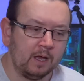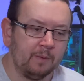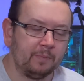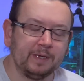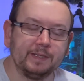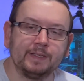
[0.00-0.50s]

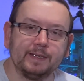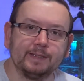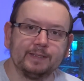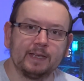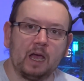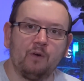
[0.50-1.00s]
PC
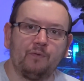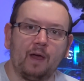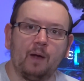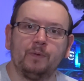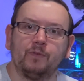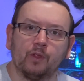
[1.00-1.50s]
itself.
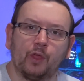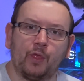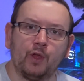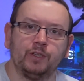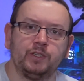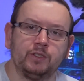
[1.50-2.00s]
And we've got
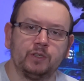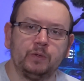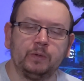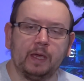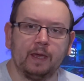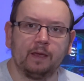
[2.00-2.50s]
32
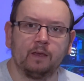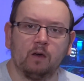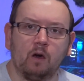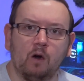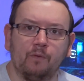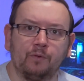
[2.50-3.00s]
gig
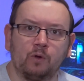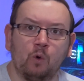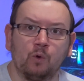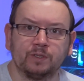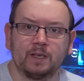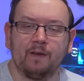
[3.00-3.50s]
of
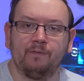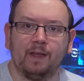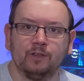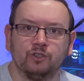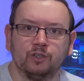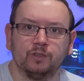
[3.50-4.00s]
Corsair
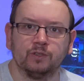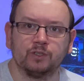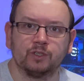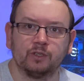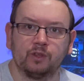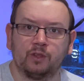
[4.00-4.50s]

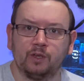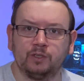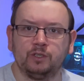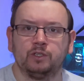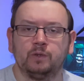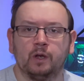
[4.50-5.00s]
Vengeance
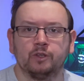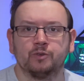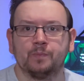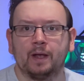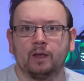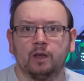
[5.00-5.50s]
3200
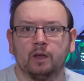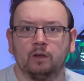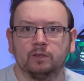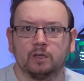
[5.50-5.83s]
megahertz